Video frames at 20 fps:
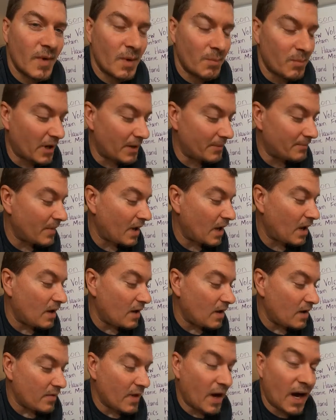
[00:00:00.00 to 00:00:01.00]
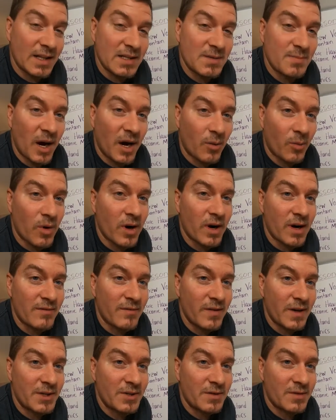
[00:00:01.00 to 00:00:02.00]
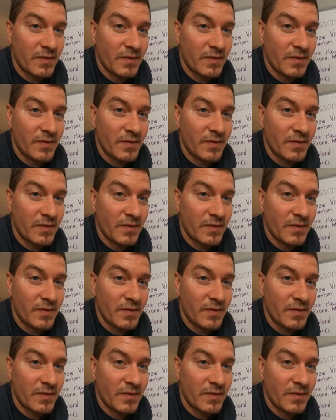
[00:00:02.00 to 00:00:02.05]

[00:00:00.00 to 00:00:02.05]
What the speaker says: But the hotspot we're going to